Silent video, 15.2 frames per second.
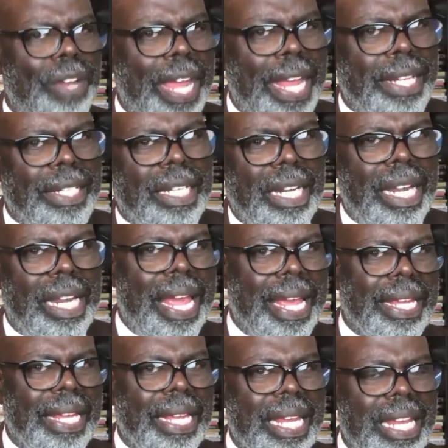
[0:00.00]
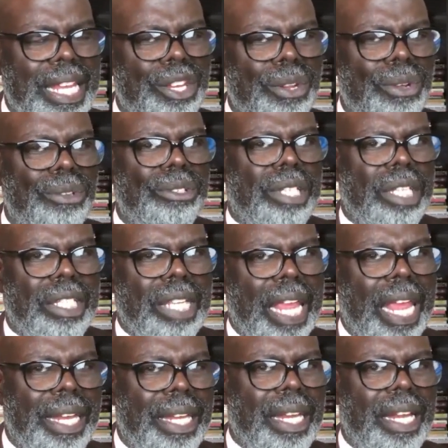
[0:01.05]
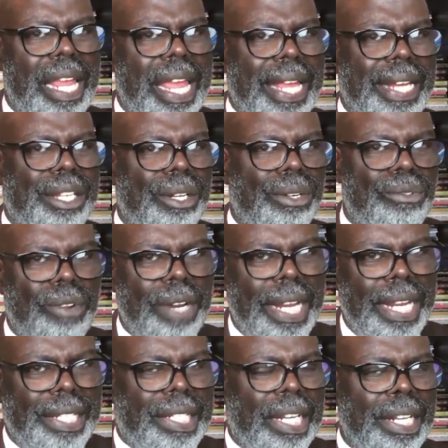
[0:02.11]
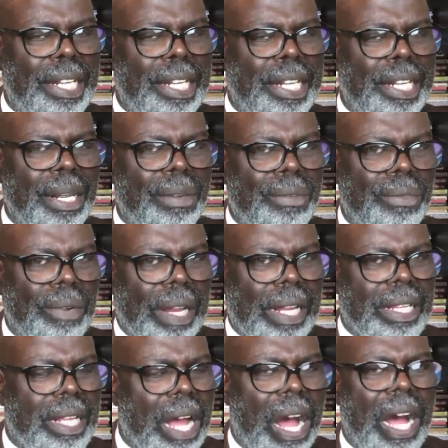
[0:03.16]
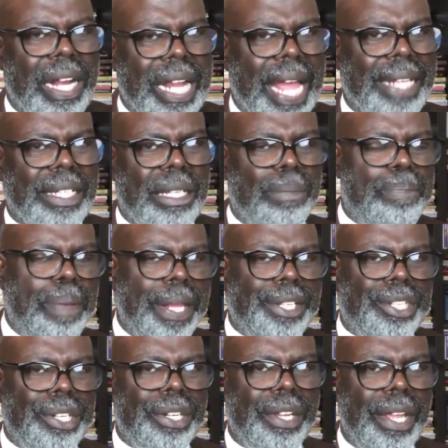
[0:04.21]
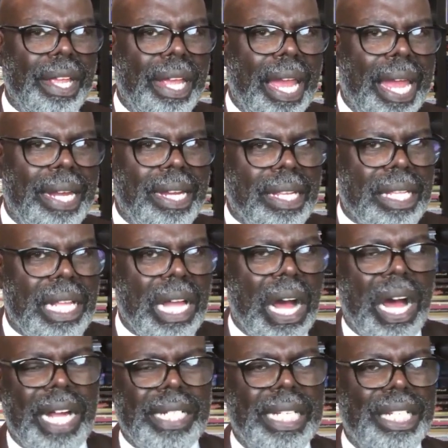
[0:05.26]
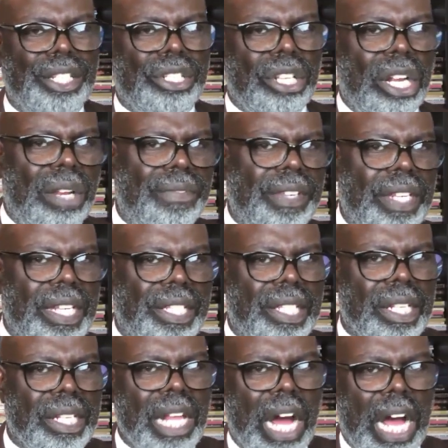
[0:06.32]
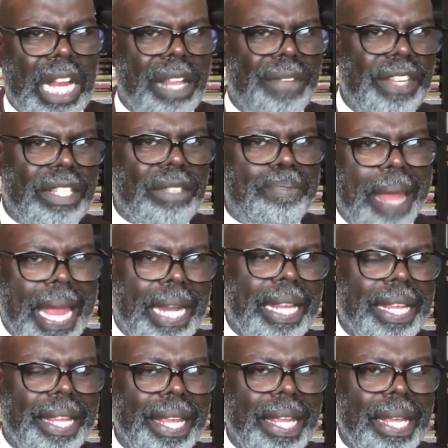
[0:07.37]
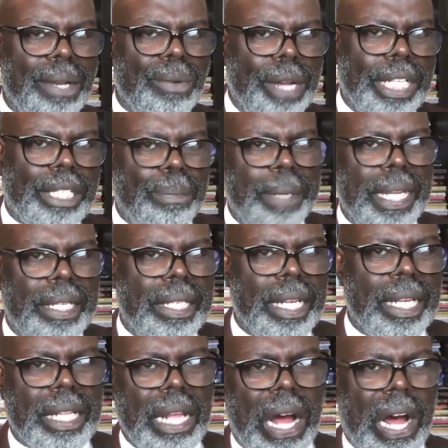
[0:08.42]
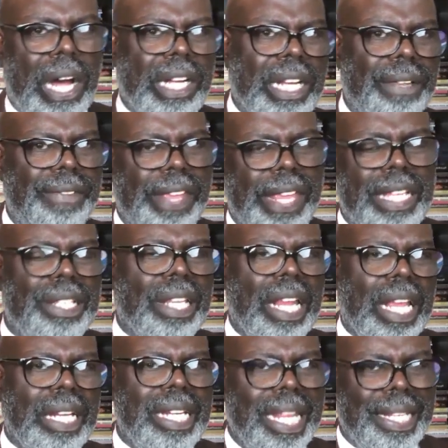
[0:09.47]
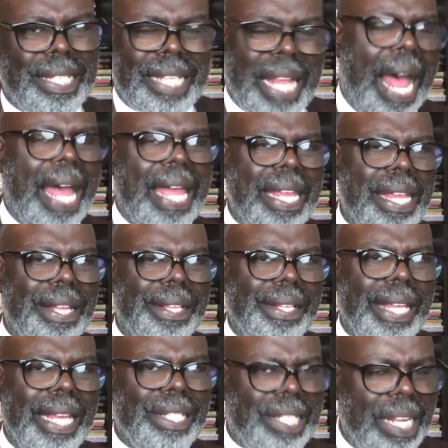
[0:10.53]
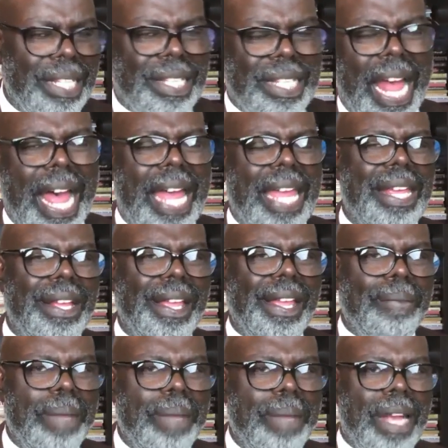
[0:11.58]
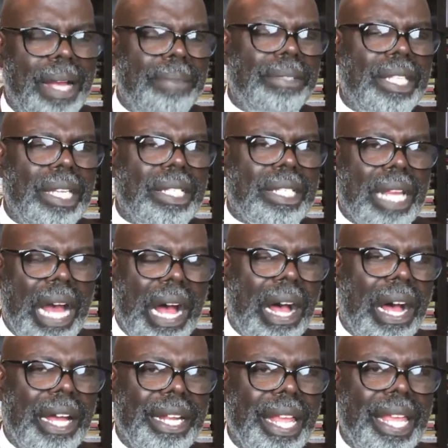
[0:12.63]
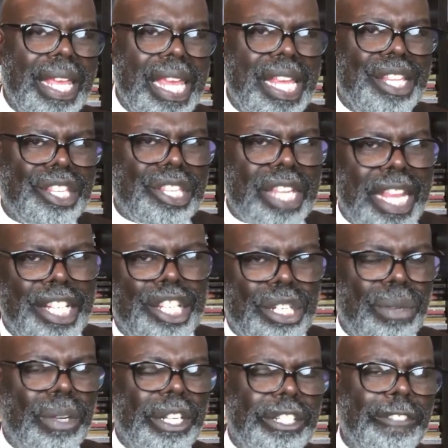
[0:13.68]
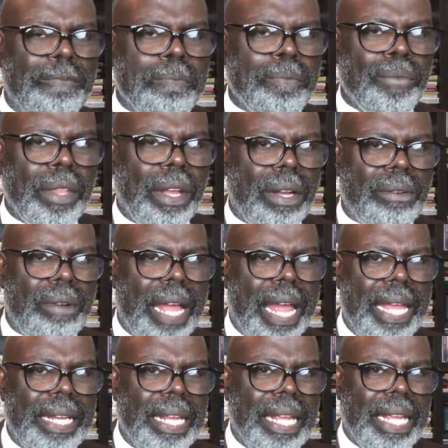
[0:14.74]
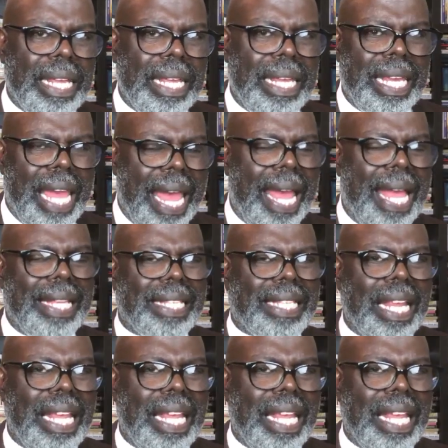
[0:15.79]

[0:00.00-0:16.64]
your intellect. He uses intellect to reason God out the picture, and the God he's serving is the God of his belly, which means the God of his desire. His desire becomes his God. He's sensual, all right? He has